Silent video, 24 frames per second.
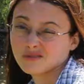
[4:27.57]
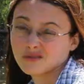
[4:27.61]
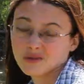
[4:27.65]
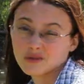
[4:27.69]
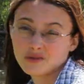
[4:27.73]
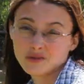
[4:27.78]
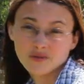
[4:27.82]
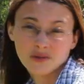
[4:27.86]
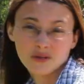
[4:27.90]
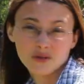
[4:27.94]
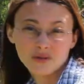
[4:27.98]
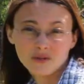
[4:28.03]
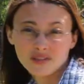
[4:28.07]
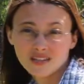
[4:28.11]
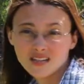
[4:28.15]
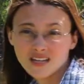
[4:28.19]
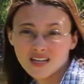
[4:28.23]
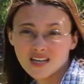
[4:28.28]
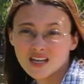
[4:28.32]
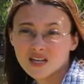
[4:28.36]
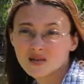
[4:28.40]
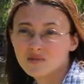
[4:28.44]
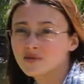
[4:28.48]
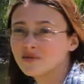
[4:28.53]
Go to the Red Wing
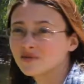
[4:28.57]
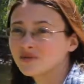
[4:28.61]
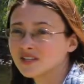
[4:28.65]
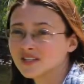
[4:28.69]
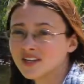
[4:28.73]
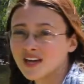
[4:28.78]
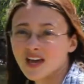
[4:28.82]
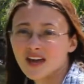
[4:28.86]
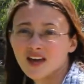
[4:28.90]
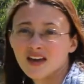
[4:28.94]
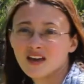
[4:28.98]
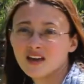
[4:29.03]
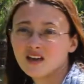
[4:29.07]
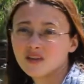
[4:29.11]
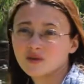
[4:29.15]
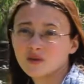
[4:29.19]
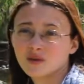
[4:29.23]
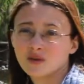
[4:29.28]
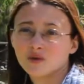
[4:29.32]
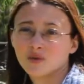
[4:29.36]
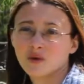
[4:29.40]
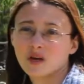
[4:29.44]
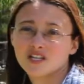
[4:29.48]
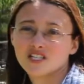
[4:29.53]
game if we can,
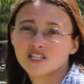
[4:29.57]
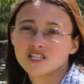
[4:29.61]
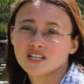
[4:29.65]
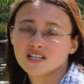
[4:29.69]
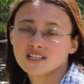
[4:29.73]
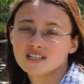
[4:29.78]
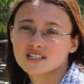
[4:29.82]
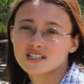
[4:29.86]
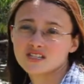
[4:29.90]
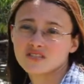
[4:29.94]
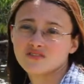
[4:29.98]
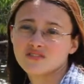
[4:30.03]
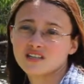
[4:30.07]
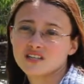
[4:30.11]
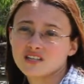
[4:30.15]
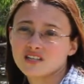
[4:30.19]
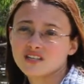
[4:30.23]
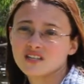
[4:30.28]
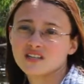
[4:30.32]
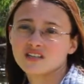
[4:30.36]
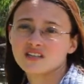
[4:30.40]
or watch it on TV.